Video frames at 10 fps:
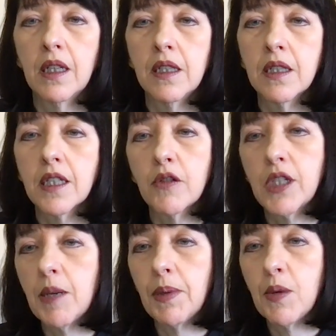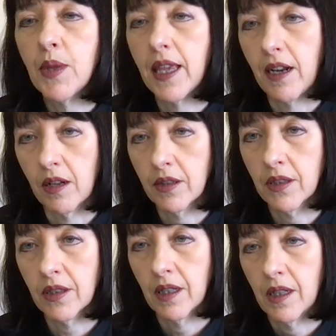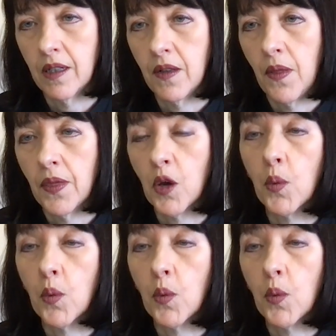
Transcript: so deeply within us that